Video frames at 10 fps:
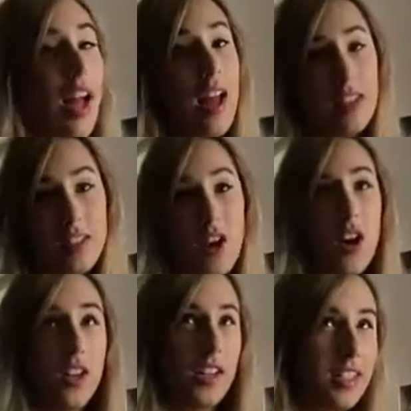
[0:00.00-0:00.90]
As
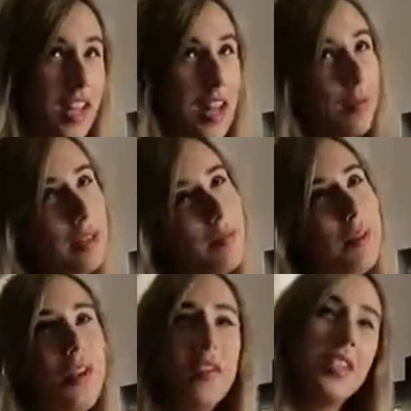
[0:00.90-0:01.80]
long as there'll be
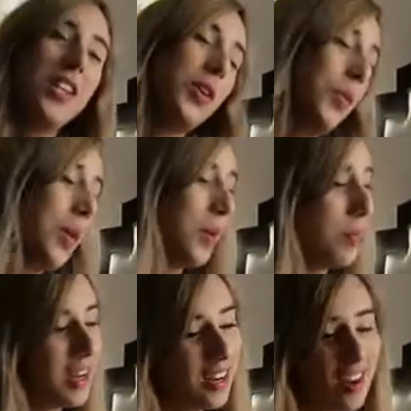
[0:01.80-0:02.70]
music,
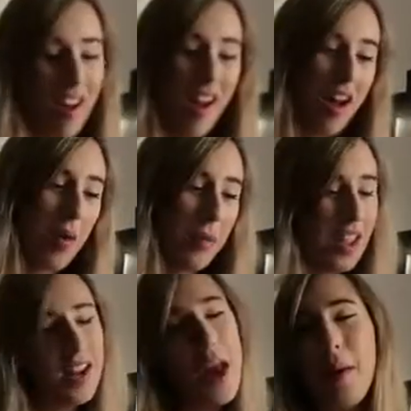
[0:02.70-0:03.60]
we'll be
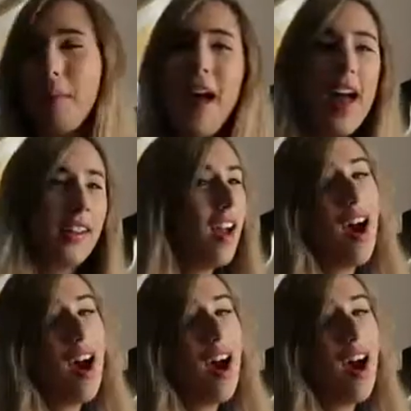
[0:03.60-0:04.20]
coming back